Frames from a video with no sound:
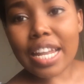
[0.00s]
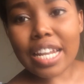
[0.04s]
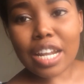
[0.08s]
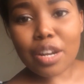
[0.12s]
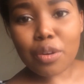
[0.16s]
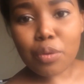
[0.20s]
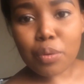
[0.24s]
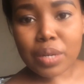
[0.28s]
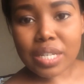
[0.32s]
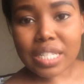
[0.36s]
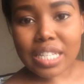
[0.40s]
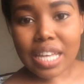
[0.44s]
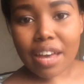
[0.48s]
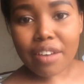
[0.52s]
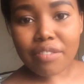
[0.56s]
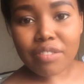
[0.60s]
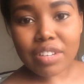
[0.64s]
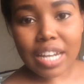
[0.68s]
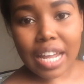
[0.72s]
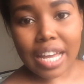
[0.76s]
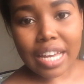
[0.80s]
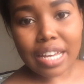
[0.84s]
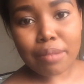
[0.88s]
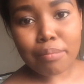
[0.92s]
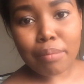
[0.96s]
And I'd always have
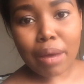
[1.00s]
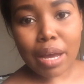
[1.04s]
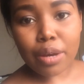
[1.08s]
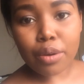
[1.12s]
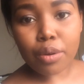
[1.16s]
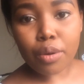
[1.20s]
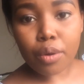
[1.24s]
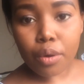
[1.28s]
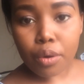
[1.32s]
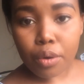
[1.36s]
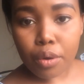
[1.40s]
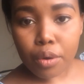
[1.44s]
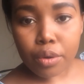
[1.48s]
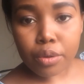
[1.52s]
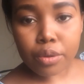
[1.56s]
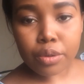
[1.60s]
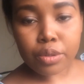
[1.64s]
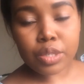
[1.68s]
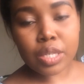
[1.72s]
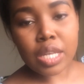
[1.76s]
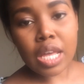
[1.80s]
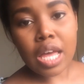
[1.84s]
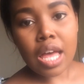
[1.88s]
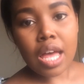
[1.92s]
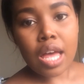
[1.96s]
it like in my
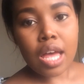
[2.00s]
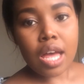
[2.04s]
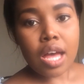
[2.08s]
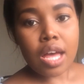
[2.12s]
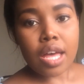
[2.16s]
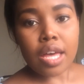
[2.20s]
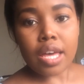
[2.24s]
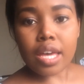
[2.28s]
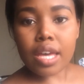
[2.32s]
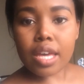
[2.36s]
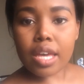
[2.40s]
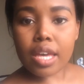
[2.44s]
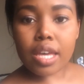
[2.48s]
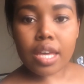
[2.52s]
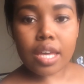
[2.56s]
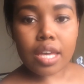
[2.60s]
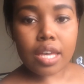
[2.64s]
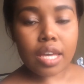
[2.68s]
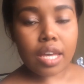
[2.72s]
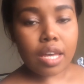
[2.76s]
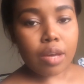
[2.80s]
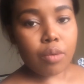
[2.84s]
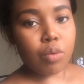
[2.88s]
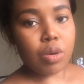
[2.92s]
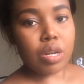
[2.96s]
goals.
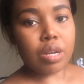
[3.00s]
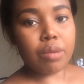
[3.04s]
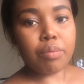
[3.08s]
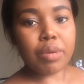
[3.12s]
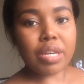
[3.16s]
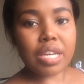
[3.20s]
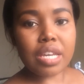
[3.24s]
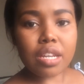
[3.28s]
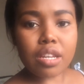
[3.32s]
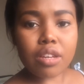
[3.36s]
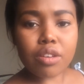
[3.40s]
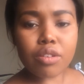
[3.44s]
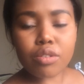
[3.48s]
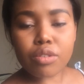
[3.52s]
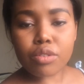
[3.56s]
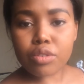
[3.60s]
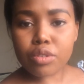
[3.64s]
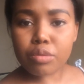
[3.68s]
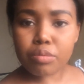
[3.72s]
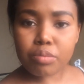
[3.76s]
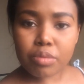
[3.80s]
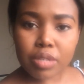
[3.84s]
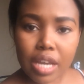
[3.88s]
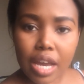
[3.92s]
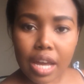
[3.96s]
Hey, I want to begin a
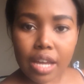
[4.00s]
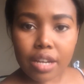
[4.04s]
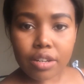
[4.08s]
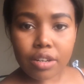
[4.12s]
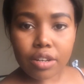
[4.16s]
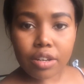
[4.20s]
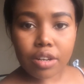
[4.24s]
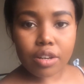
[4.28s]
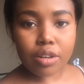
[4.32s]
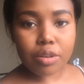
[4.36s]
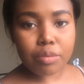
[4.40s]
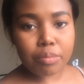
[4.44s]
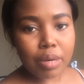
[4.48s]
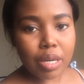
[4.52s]
YouTube channel.